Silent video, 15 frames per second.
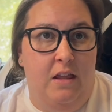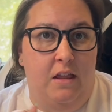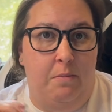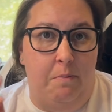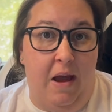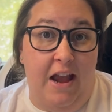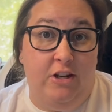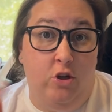
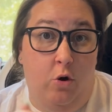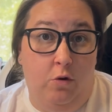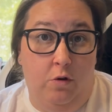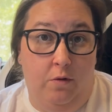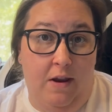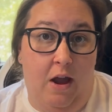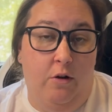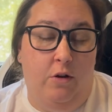my total
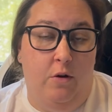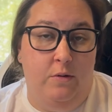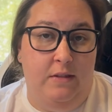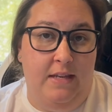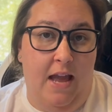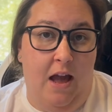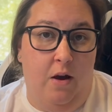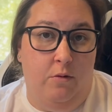now goes
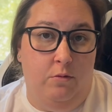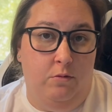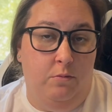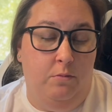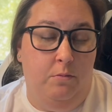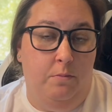down